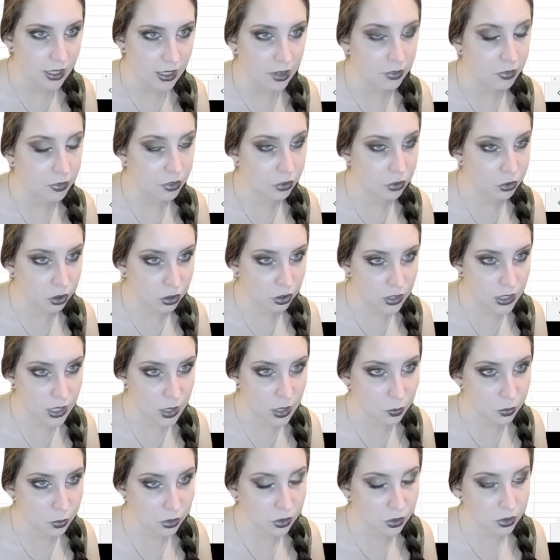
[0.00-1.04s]
If the start
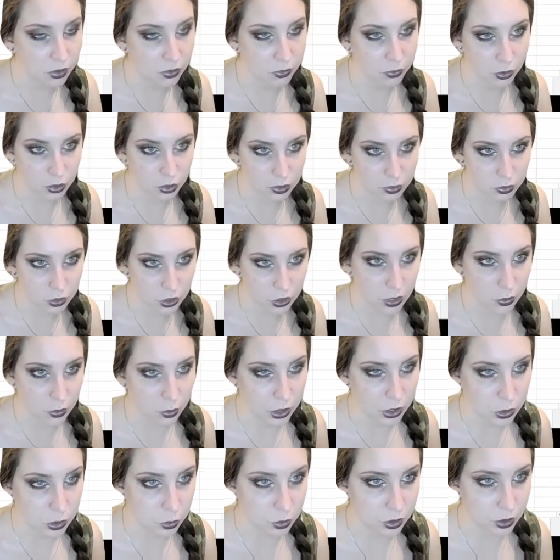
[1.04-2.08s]
date was the 1st of
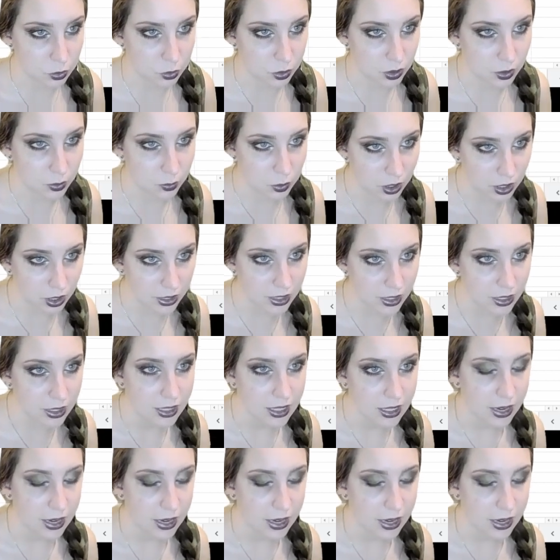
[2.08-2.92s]
January 2021